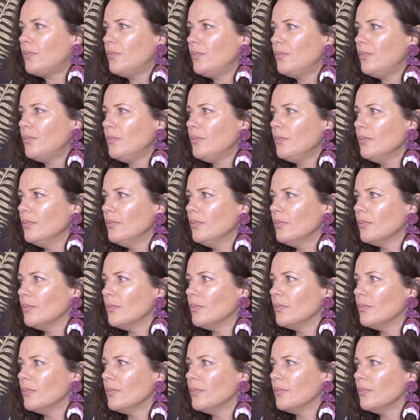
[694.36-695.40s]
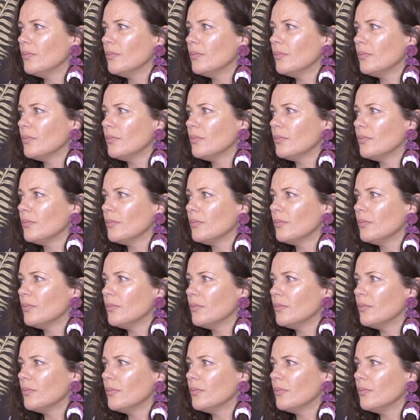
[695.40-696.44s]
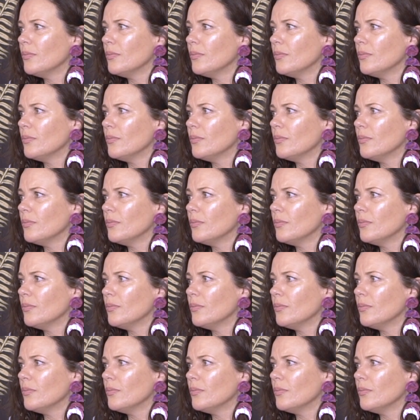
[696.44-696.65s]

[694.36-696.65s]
(silent)